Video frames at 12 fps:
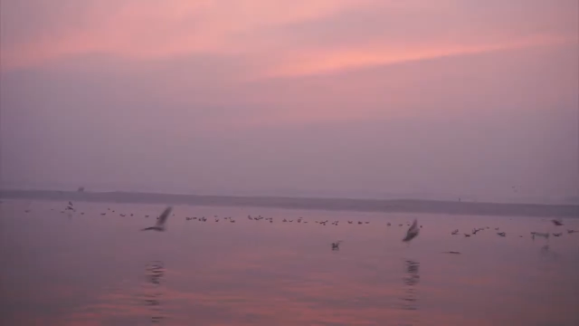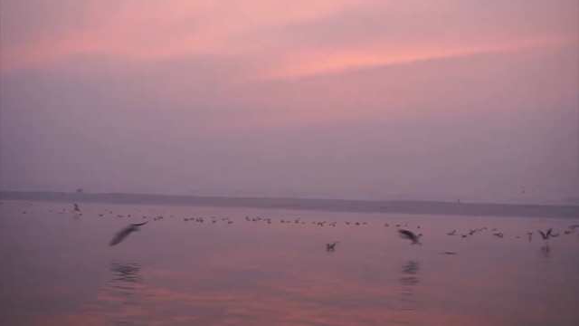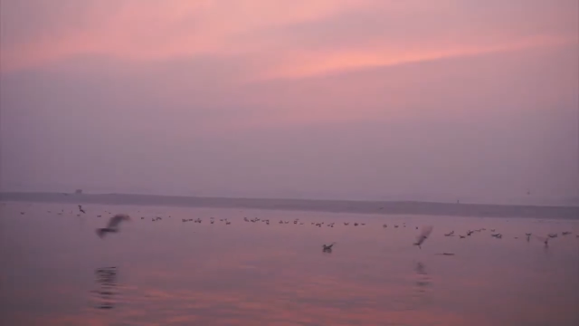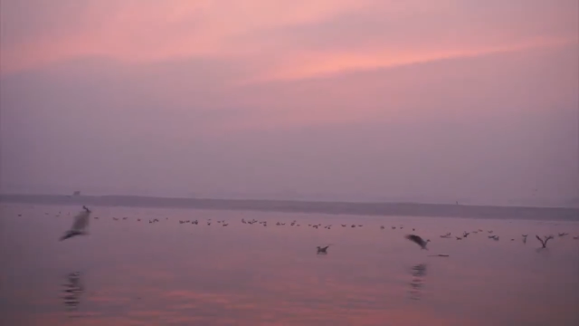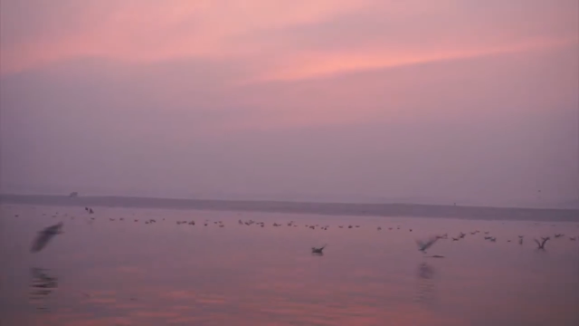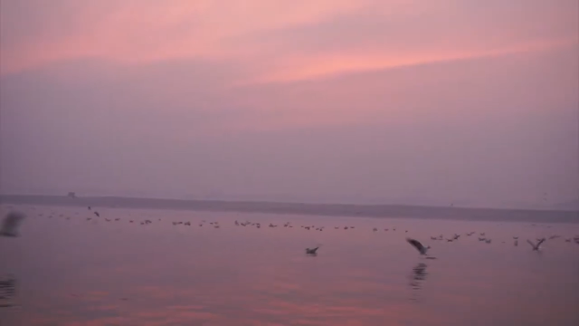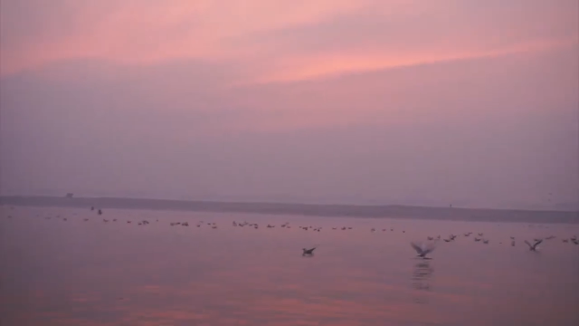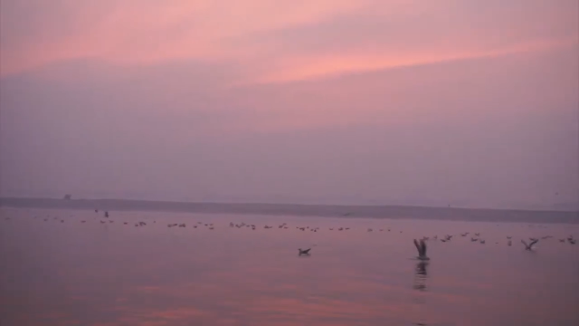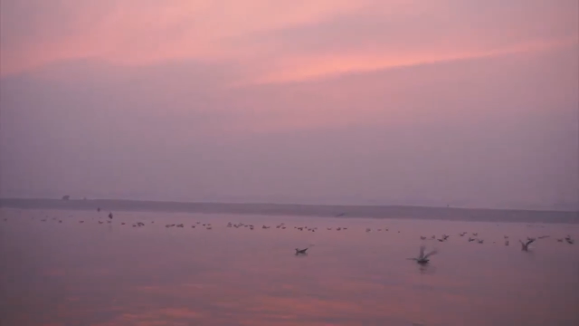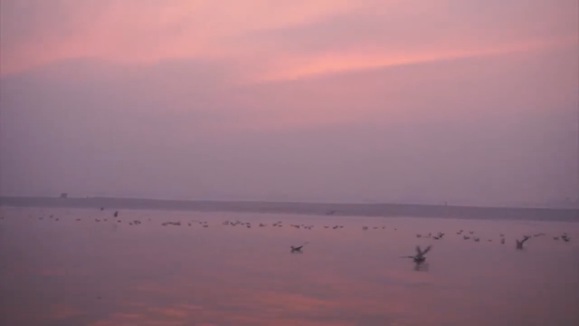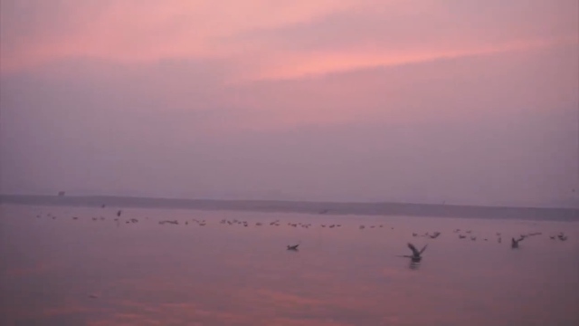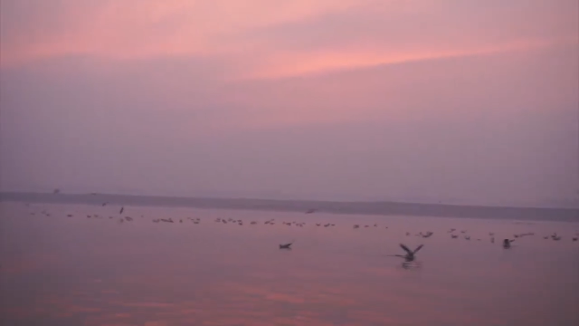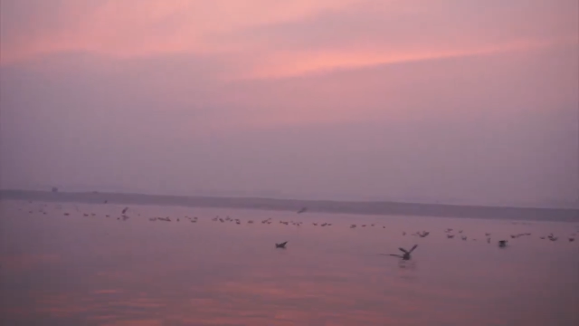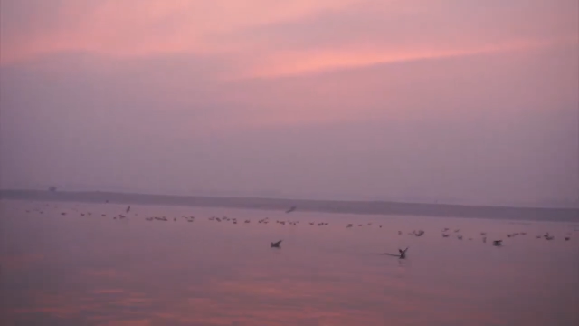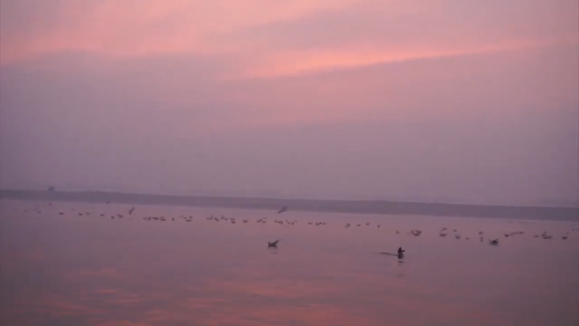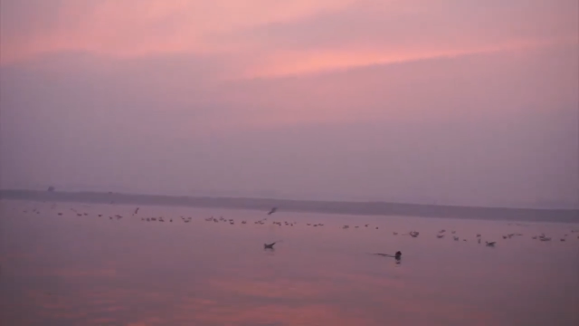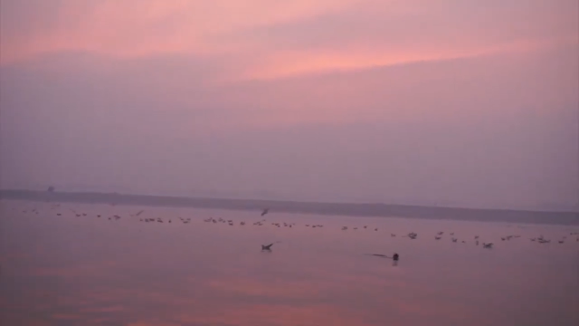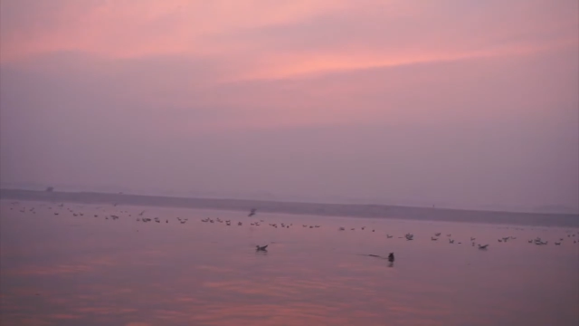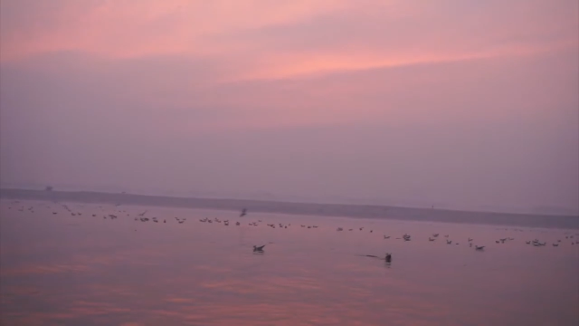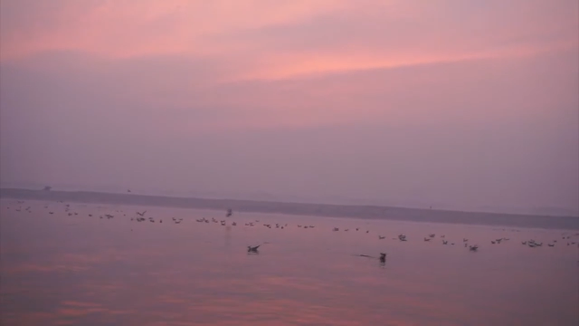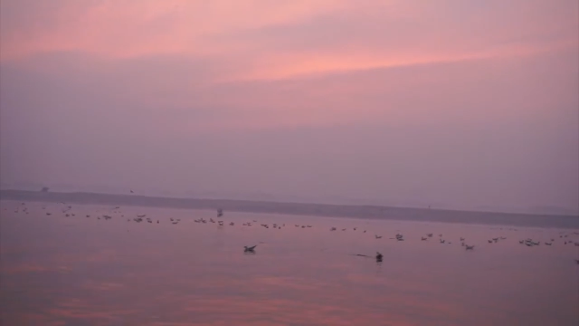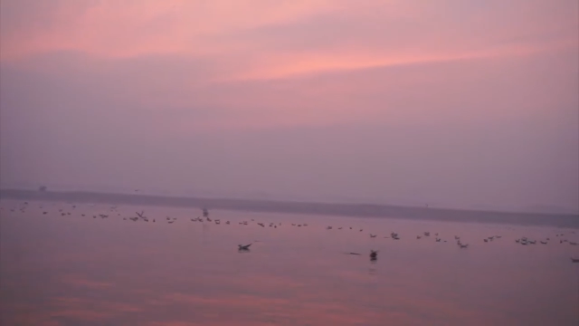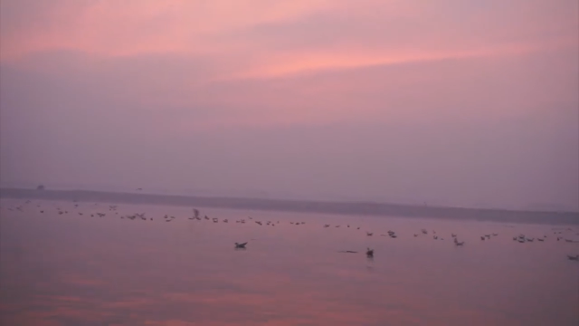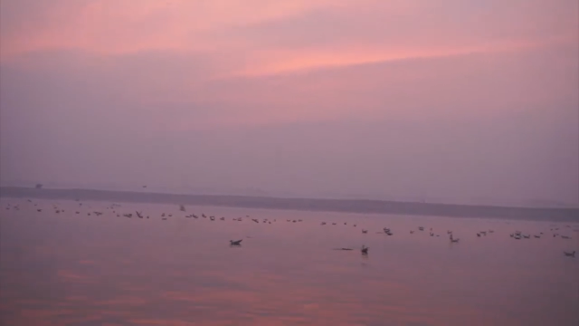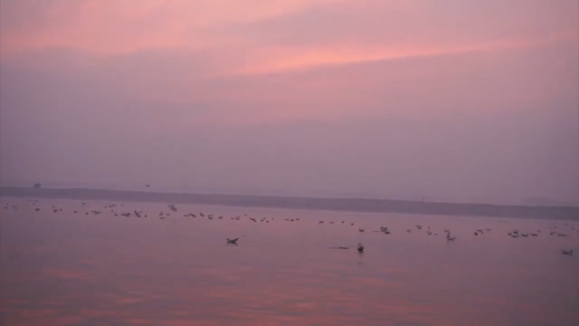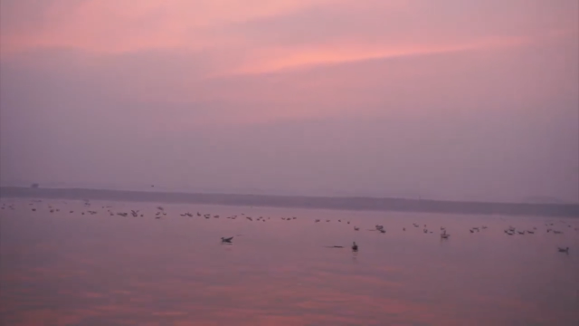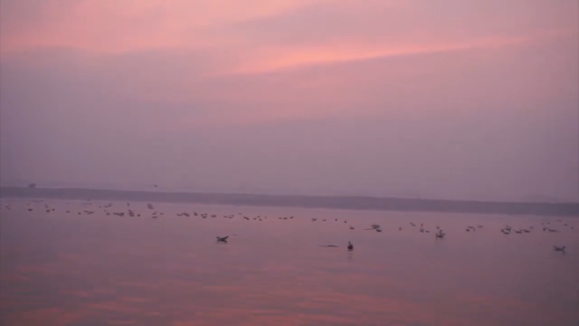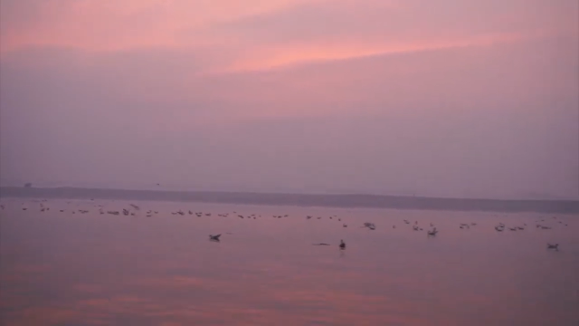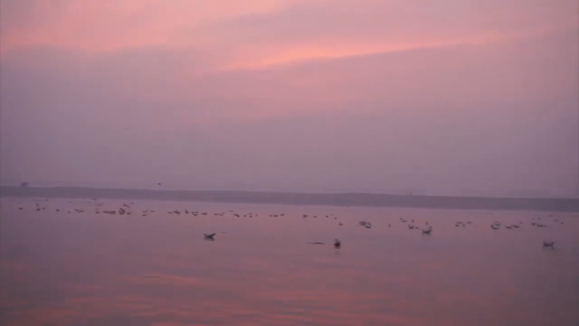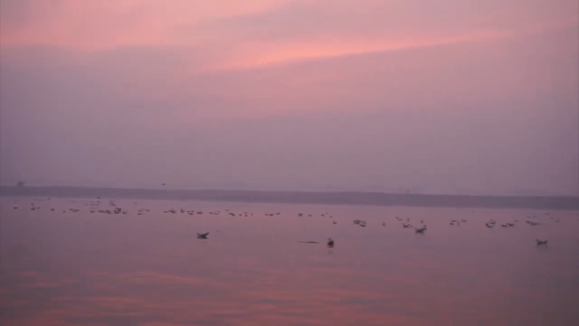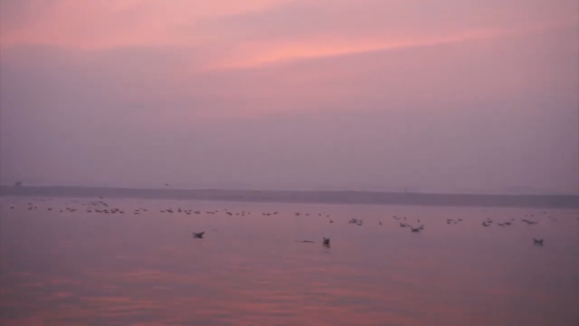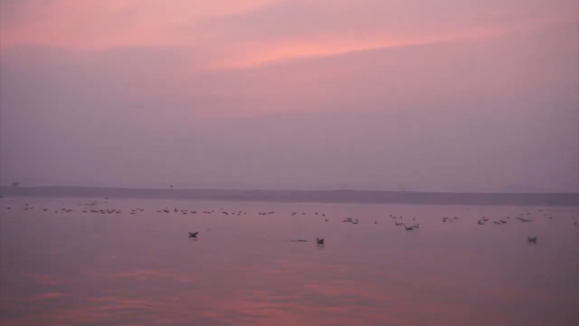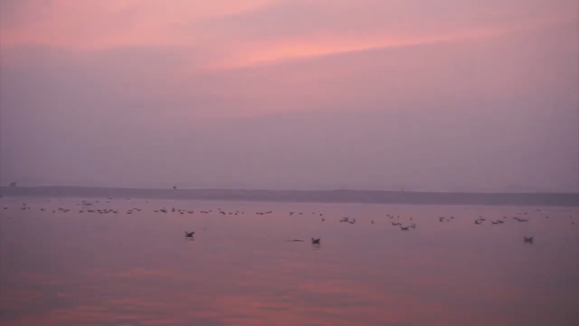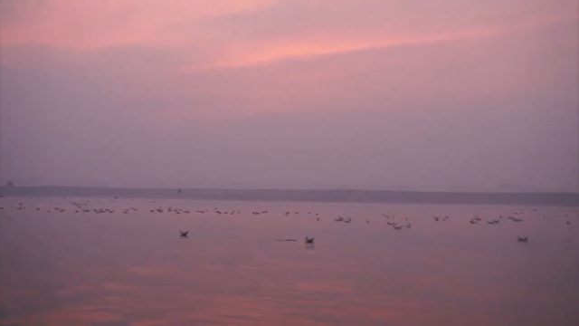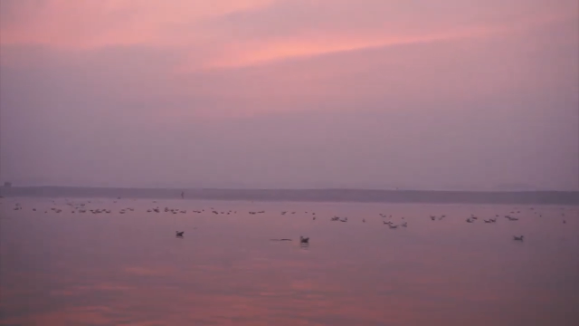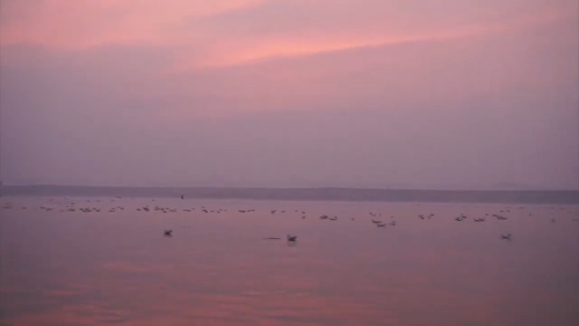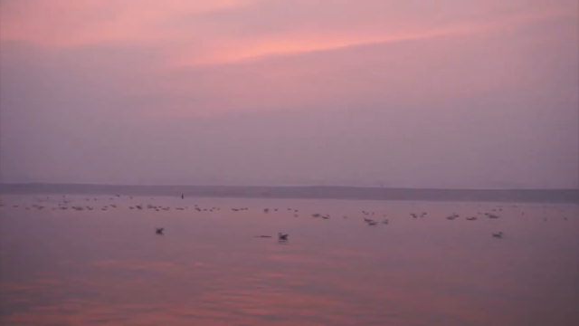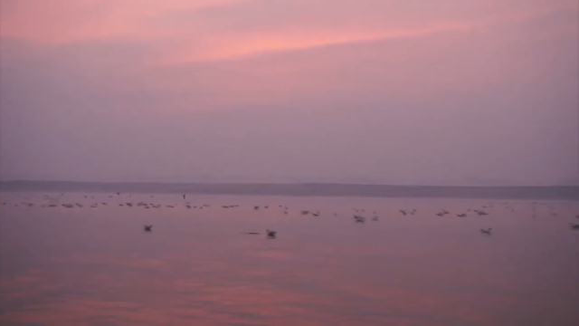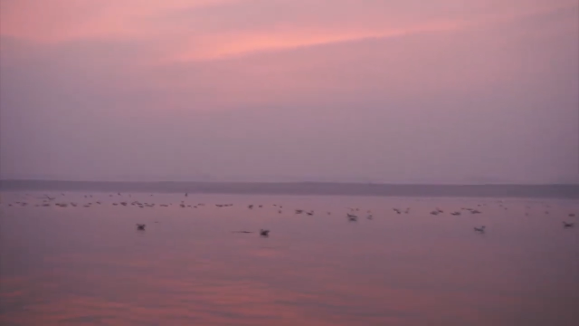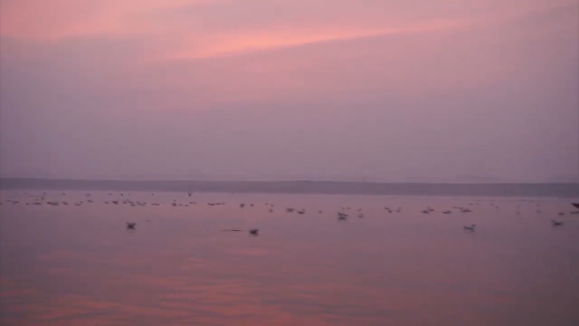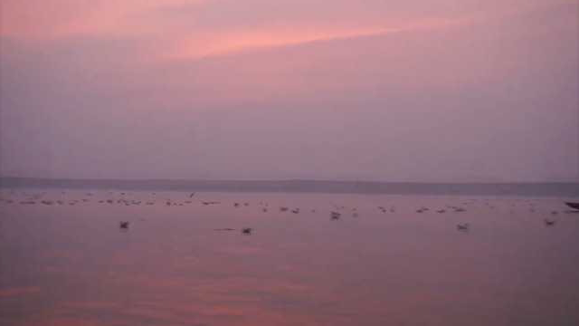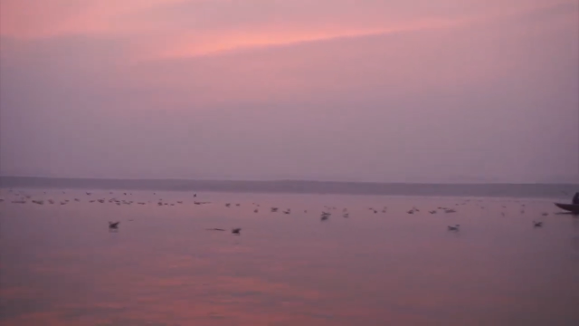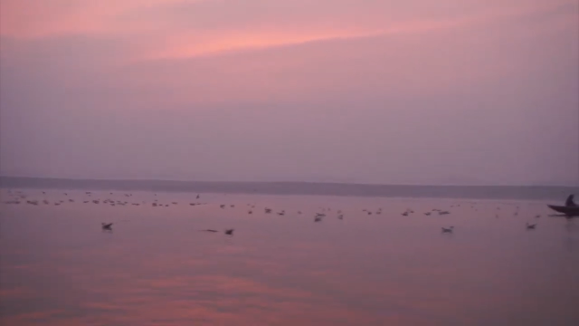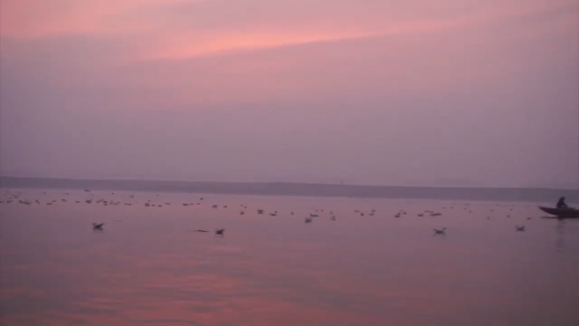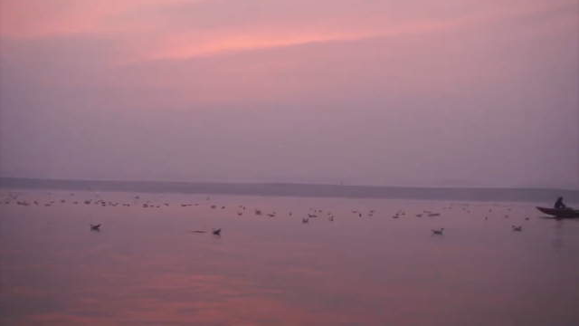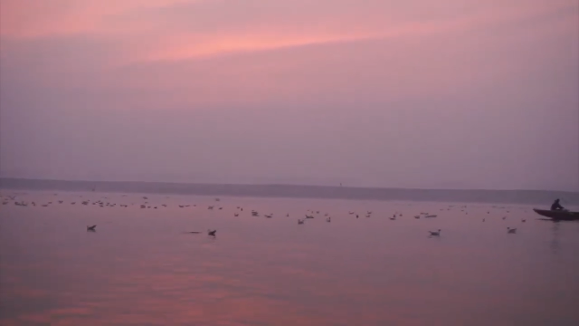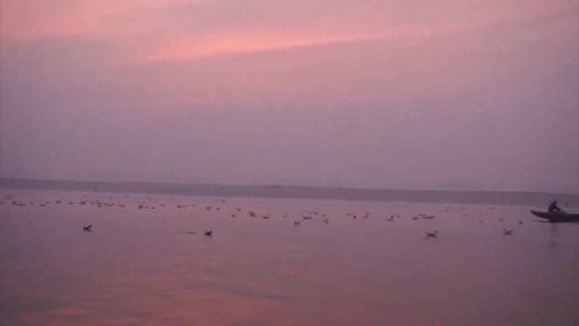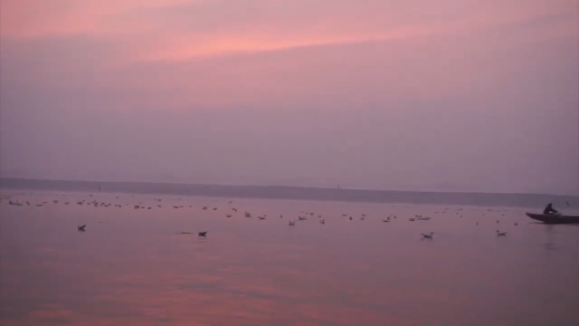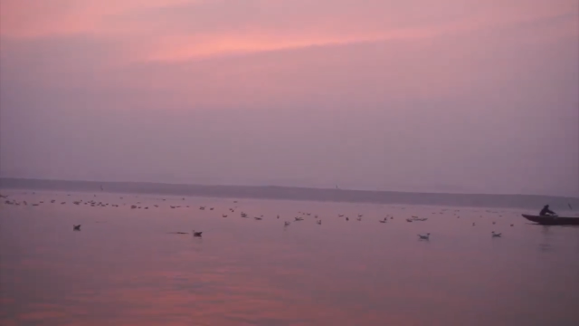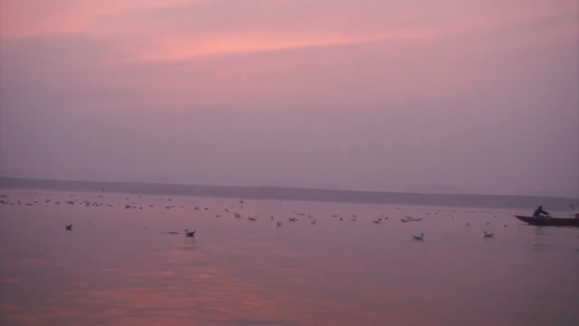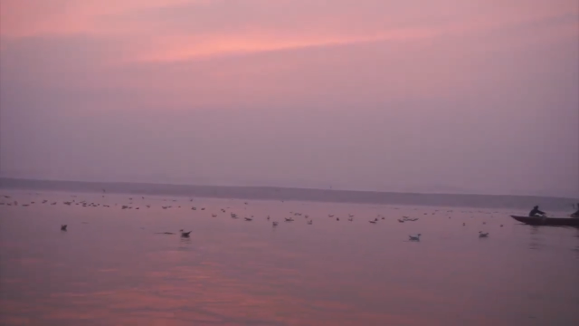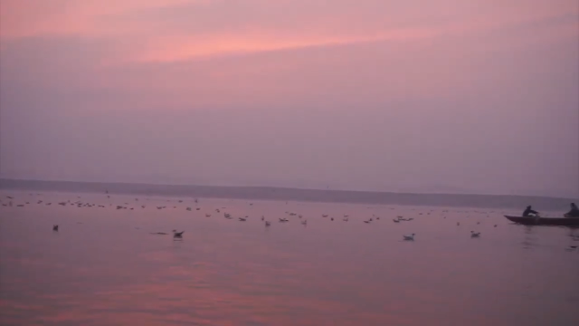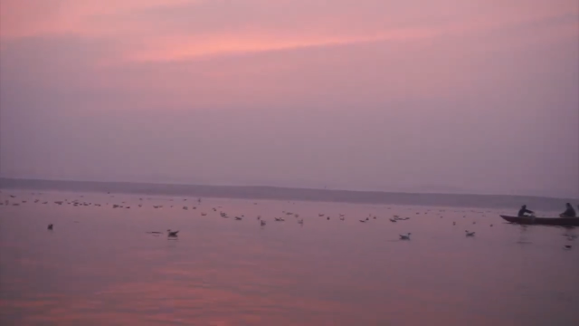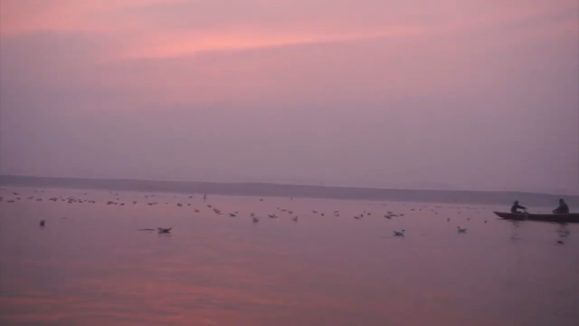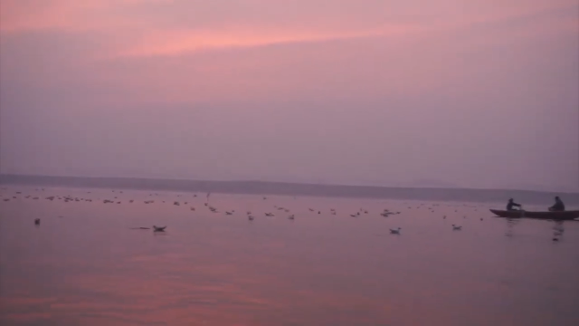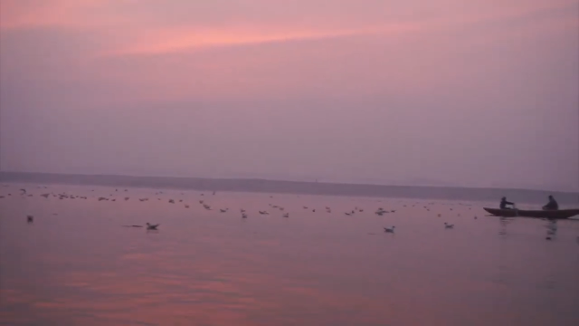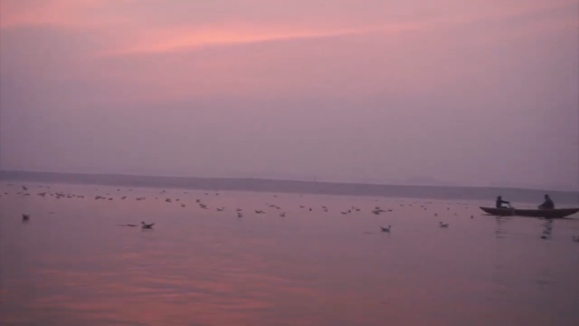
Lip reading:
[unreadable: no face in view]